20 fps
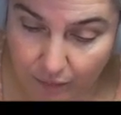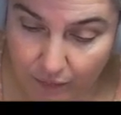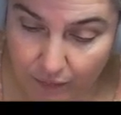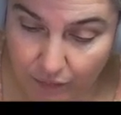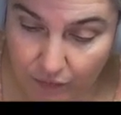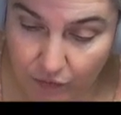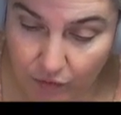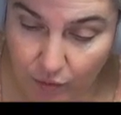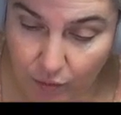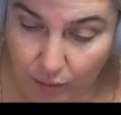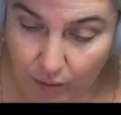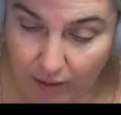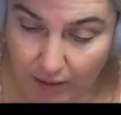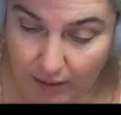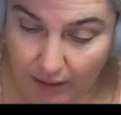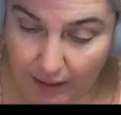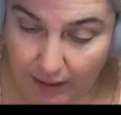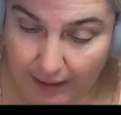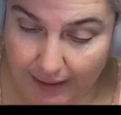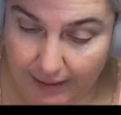So we're going to
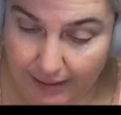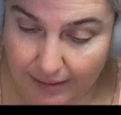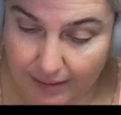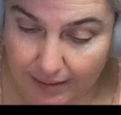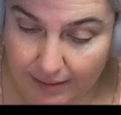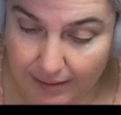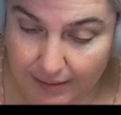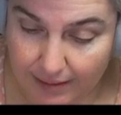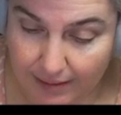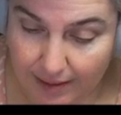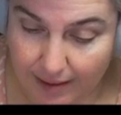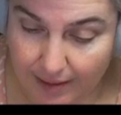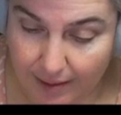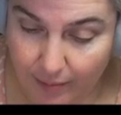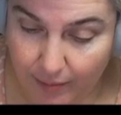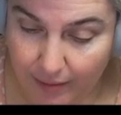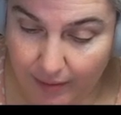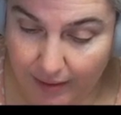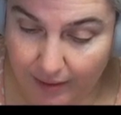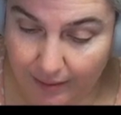lighten this side a
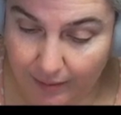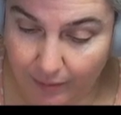bit,